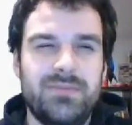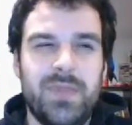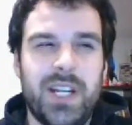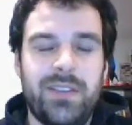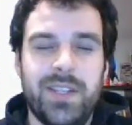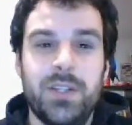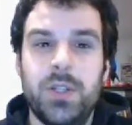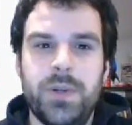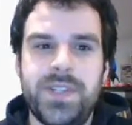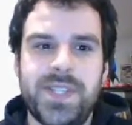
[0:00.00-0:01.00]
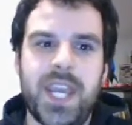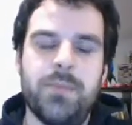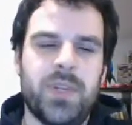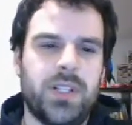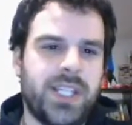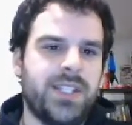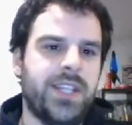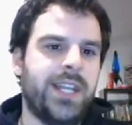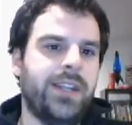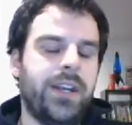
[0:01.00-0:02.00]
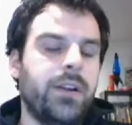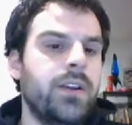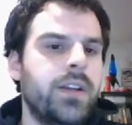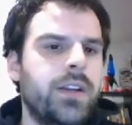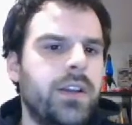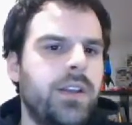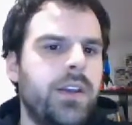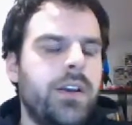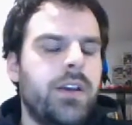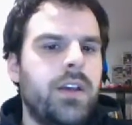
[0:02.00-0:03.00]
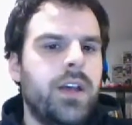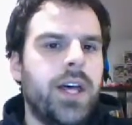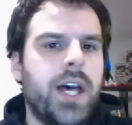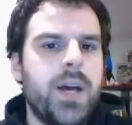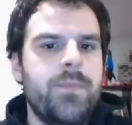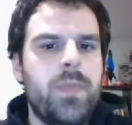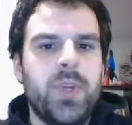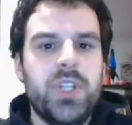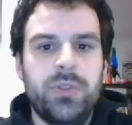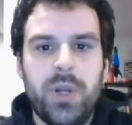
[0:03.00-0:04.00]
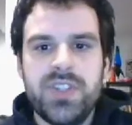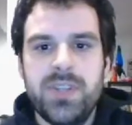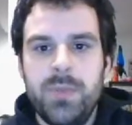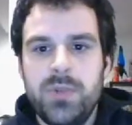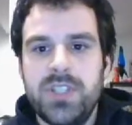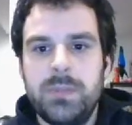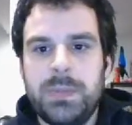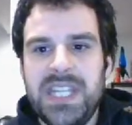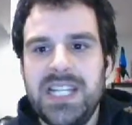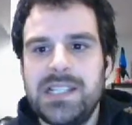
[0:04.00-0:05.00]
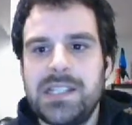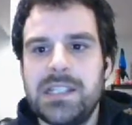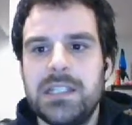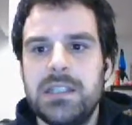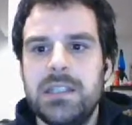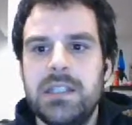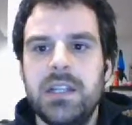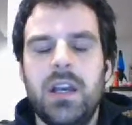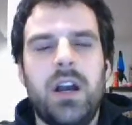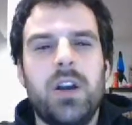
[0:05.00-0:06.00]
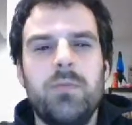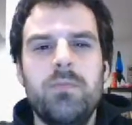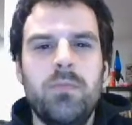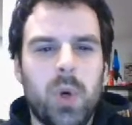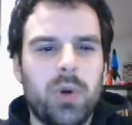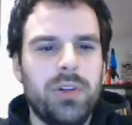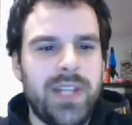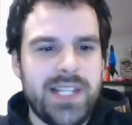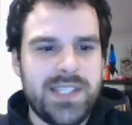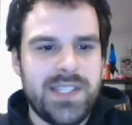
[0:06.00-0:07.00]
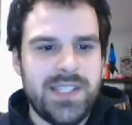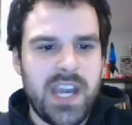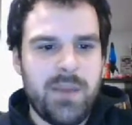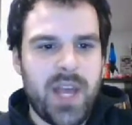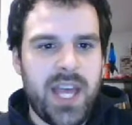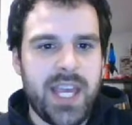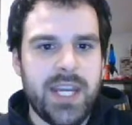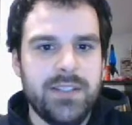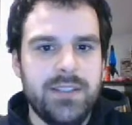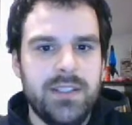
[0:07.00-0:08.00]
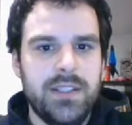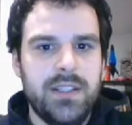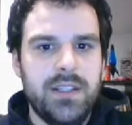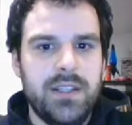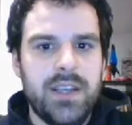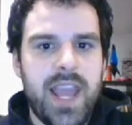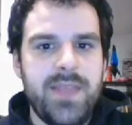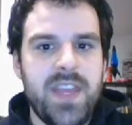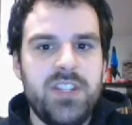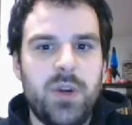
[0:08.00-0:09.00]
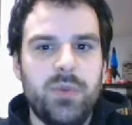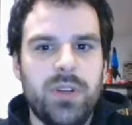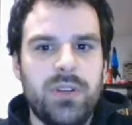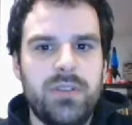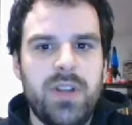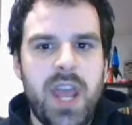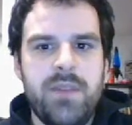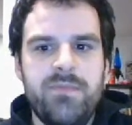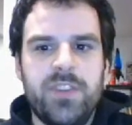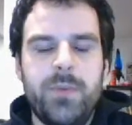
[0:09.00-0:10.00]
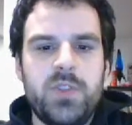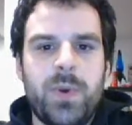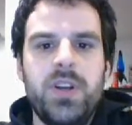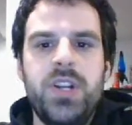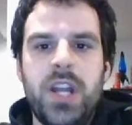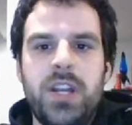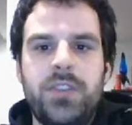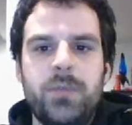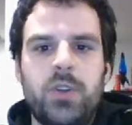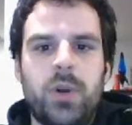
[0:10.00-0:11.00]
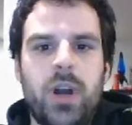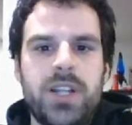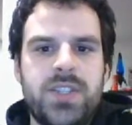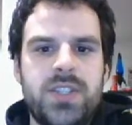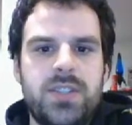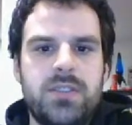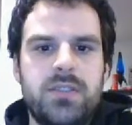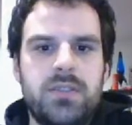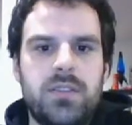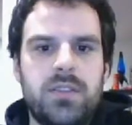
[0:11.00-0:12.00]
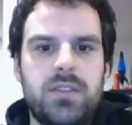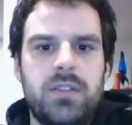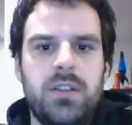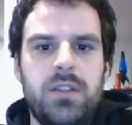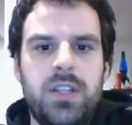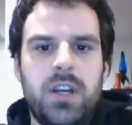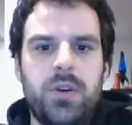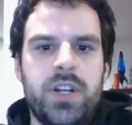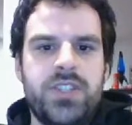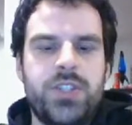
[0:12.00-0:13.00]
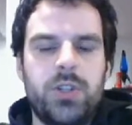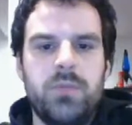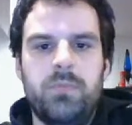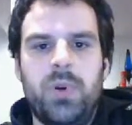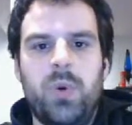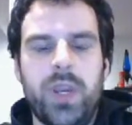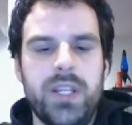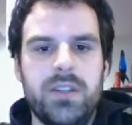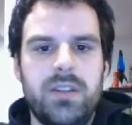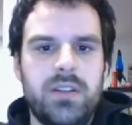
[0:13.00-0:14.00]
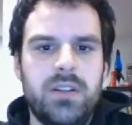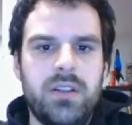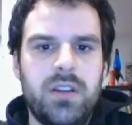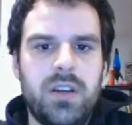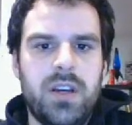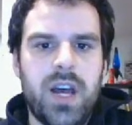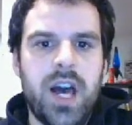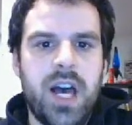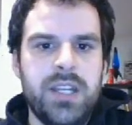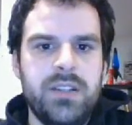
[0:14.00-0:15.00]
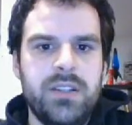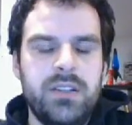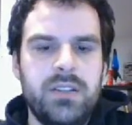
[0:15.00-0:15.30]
and I think a noise gate, but I'll get to that later. But you'll notice that most of the peaks are more or less the same height, and they don't, and for the most part, none of them cross, a certain point on